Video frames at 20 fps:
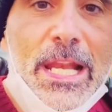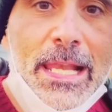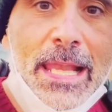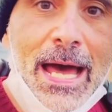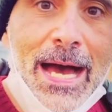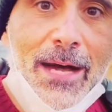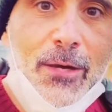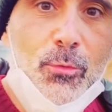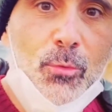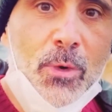
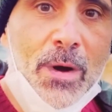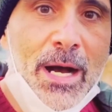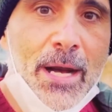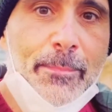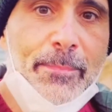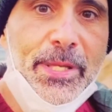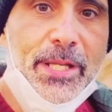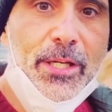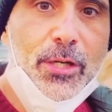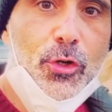They all
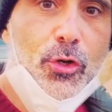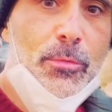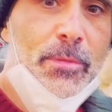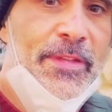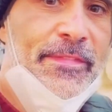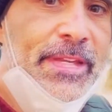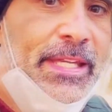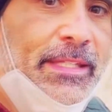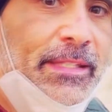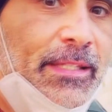have a
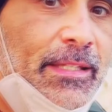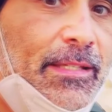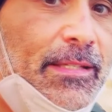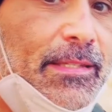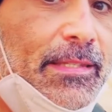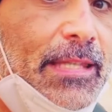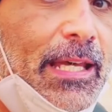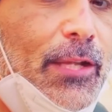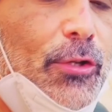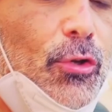very strong
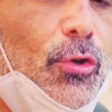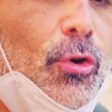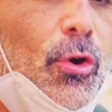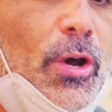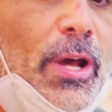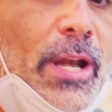identity,